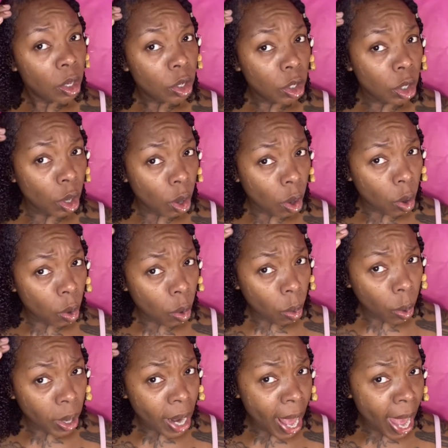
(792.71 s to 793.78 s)
So
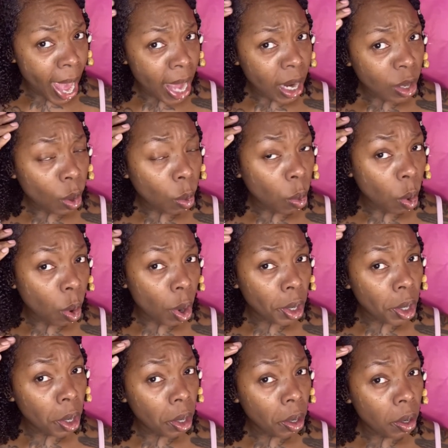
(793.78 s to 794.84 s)
when I added the
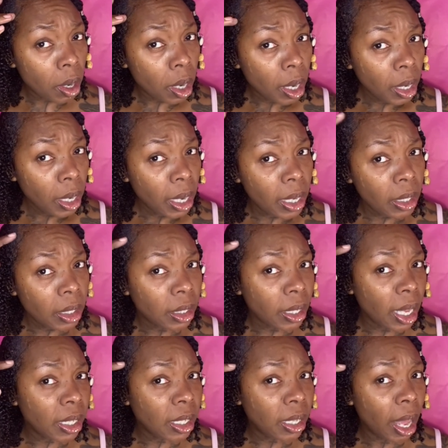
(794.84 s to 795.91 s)
water, it
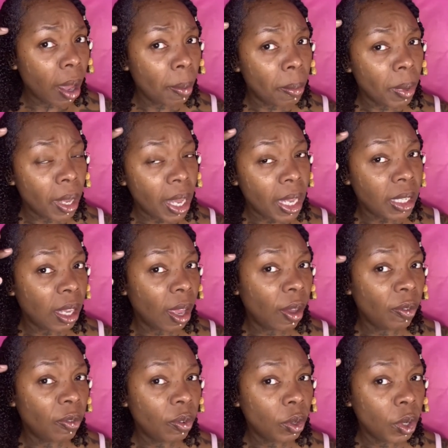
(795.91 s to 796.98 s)
sudsed up as if
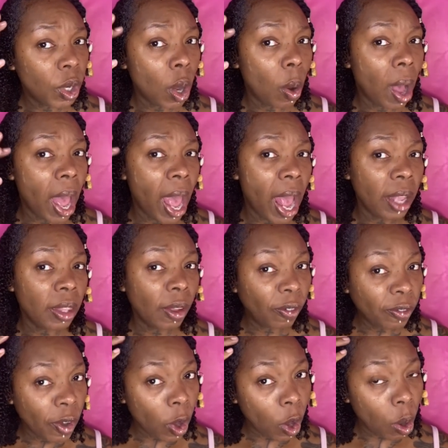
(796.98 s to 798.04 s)
I had the
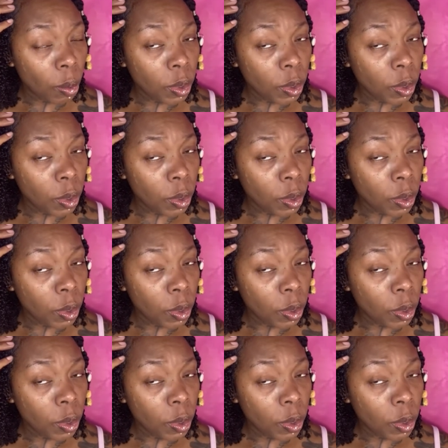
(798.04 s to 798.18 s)
foam.